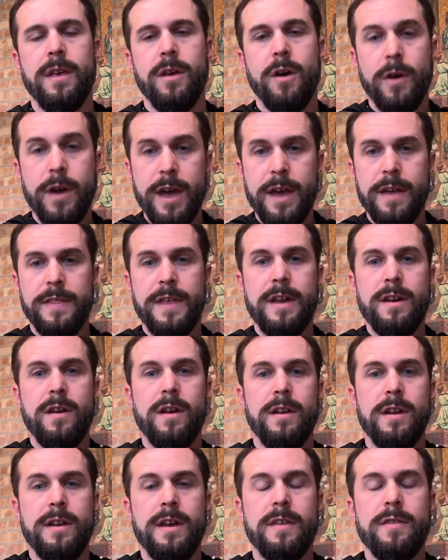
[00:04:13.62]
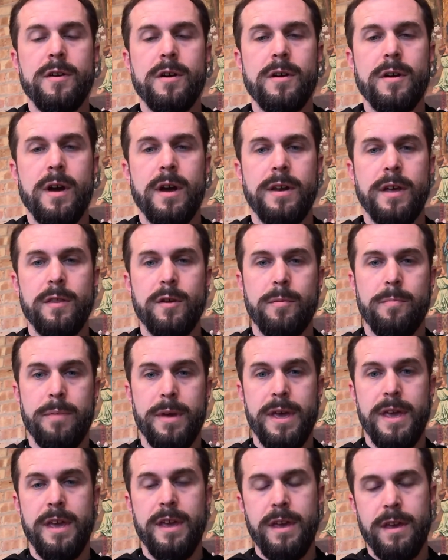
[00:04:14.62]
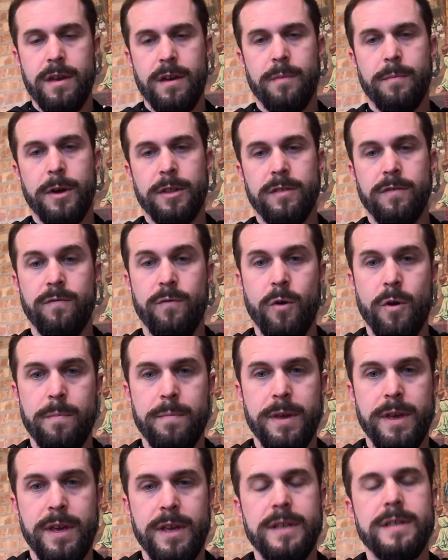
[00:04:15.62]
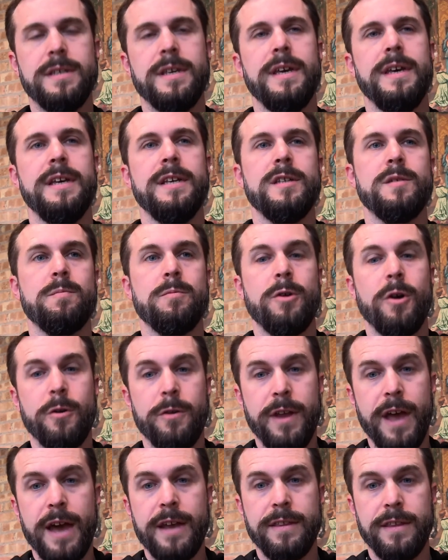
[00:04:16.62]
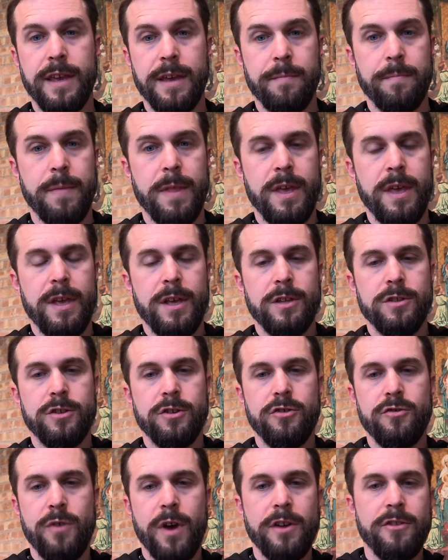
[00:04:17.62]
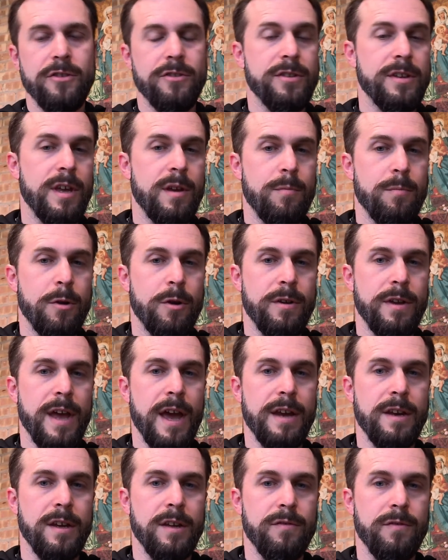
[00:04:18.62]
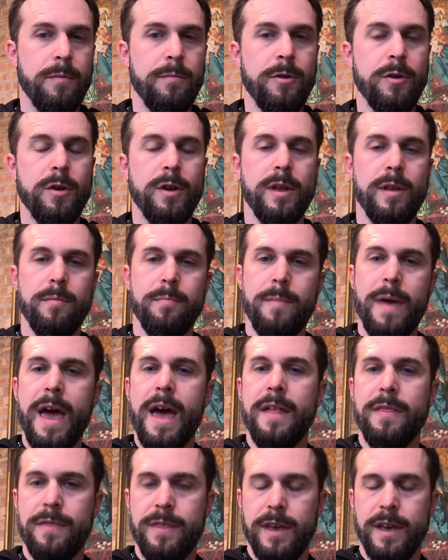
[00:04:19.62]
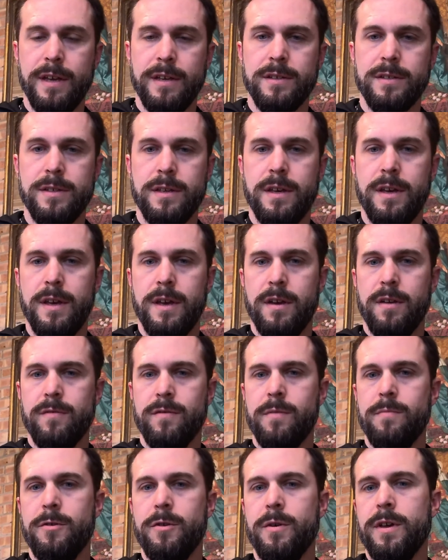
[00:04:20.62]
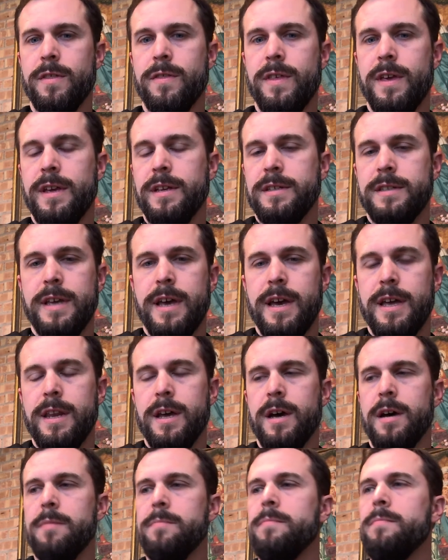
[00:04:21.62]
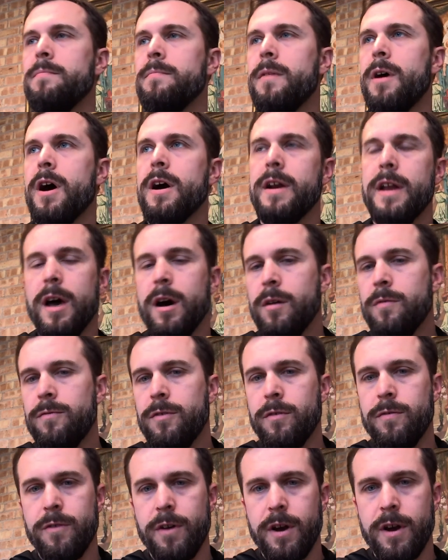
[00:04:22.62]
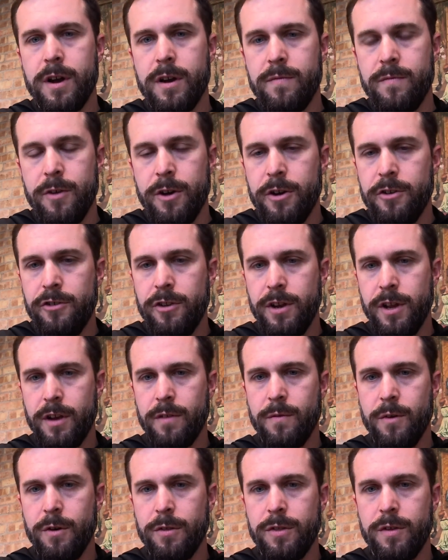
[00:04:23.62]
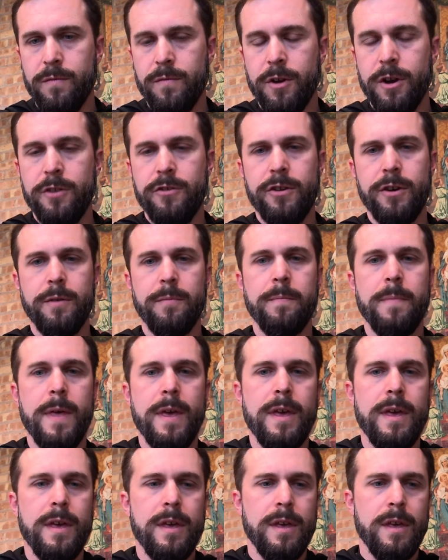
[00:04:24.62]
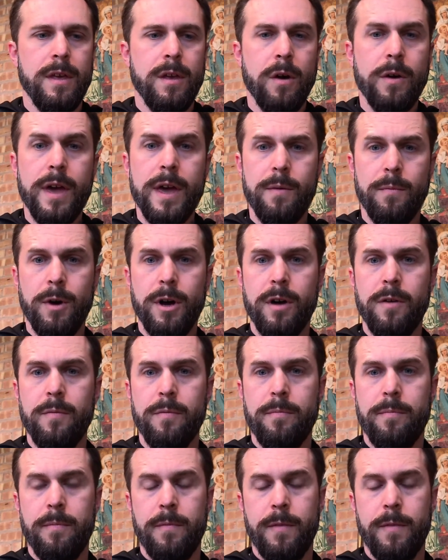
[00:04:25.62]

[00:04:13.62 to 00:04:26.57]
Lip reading: Okay, then another P among the four P's is protecting. So structures can protect us from doing bad things, from doing things that aren't helpful for our conversion and growth in virtue. Okay, well,